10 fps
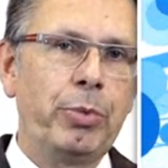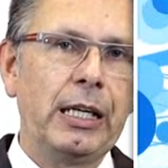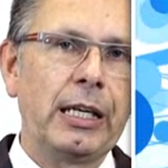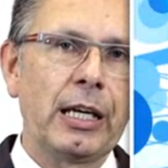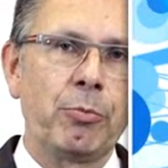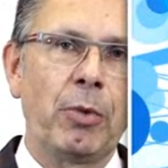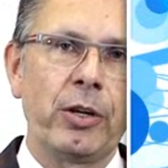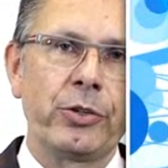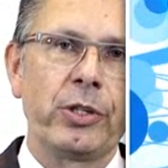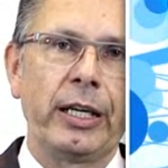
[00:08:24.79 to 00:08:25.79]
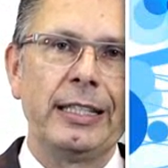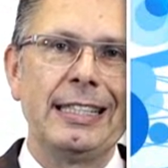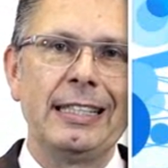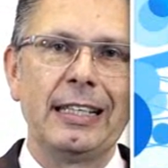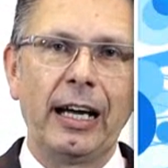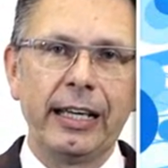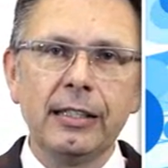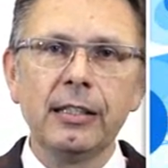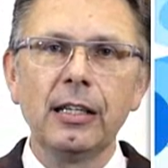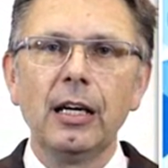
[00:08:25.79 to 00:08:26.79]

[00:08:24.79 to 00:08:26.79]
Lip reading: peak at mass 99,